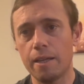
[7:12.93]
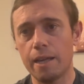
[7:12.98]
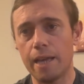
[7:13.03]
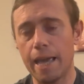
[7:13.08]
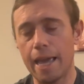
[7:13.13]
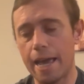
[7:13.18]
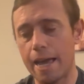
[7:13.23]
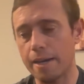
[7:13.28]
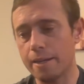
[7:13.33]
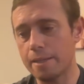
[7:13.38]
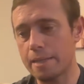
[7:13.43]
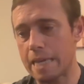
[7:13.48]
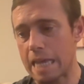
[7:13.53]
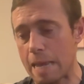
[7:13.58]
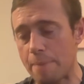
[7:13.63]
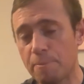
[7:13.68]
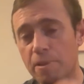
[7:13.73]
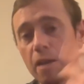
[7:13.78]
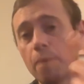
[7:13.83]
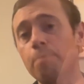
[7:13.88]
And
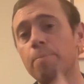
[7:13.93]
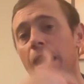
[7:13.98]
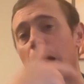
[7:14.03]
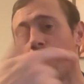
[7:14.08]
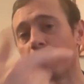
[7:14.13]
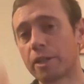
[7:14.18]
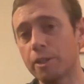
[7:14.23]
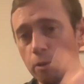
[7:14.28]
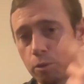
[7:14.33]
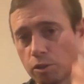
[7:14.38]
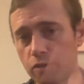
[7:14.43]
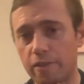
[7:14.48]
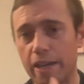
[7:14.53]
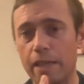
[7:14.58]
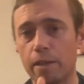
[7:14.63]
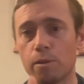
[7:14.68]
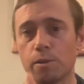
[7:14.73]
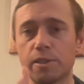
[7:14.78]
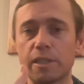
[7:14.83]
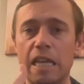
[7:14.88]
keep compounding those
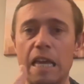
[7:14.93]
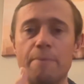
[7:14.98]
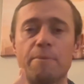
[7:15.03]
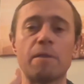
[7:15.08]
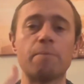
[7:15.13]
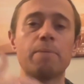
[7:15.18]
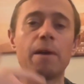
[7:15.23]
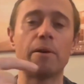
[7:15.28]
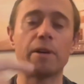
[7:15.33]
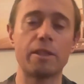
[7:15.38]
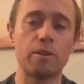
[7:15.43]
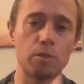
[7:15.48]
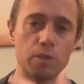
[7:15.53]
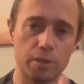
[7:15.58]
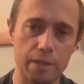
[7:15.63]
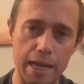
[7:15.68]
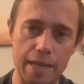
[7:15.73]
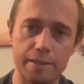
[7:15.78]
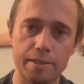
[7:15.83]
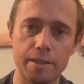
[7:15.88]
failures, keep compounding those
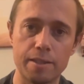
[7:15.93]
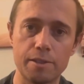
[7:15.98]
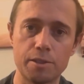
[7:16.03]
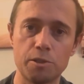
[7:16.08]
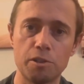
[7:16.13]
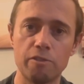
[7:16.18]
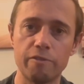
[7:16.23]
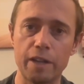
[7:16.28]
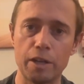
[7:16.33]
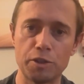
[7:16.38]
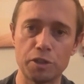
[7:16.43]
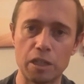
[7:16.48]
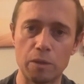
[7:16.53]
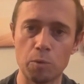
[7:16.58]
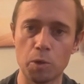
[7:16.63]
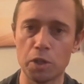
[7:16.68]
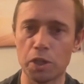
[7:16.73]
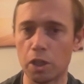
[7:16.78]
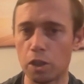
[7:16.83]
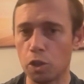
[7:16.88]
lessons till eventually
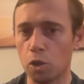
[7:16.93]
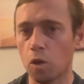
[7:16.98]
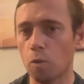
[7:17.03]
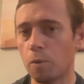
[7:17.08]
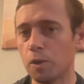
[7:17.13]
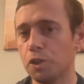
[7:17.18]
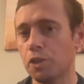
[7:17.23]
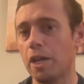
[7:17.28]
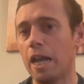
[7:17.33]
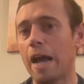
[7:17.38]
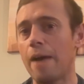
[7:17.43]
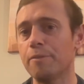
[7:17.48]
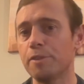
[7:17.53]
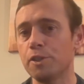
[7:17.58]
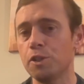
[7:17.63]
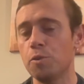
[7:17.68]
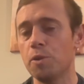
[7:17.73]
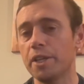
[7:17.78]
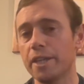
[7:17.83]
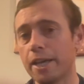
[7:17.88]
we're going to learn what you have to
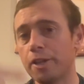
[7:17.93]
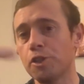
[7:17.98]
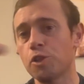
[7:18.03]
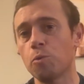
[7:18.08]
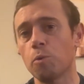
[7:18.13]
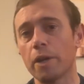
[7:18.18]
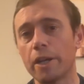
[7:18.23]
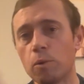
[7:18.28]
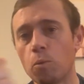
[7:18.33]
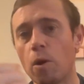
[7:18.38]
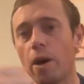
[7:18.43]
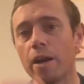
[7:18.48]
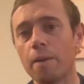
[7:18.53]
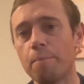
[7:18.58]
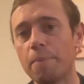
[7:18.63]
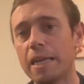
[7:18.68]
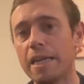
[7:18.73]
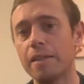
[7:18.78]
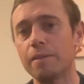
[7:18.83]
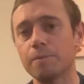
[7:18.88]
do to get to where you want to
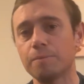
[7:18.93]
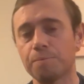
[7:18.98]
be.